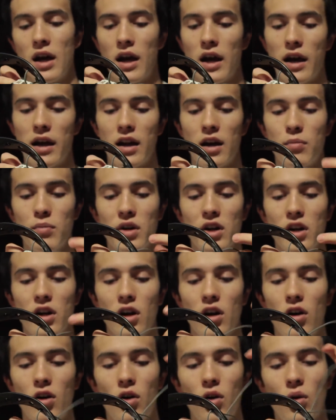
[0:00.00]
and I'm going to
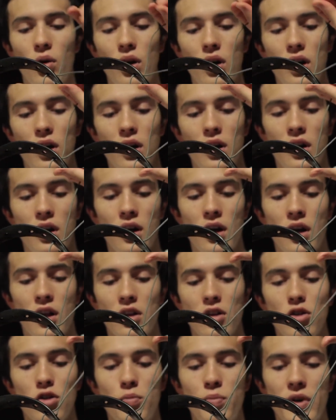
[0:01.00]
go
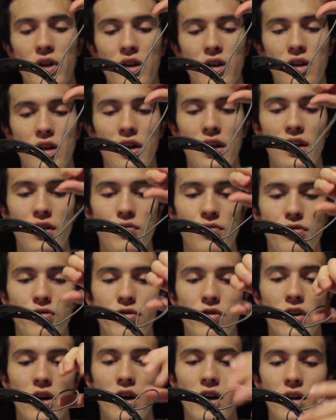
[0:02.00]
loop it in
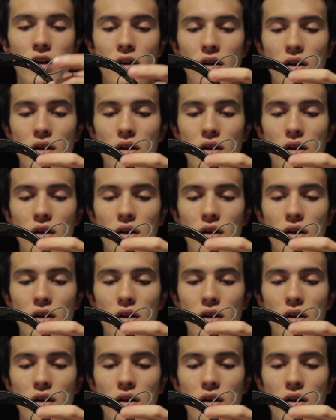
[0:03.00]
front